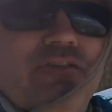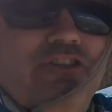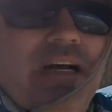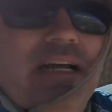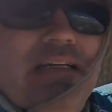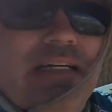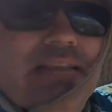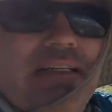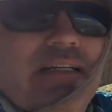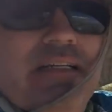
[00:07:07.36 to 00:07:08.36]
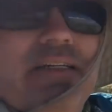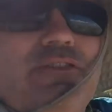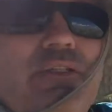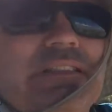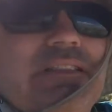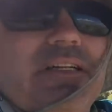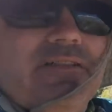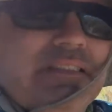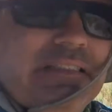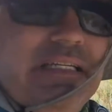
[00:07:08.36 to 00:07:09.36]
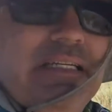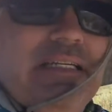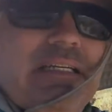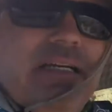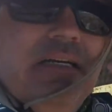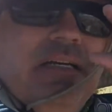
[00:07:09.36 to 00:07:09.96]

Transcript: drained as it is, you can still see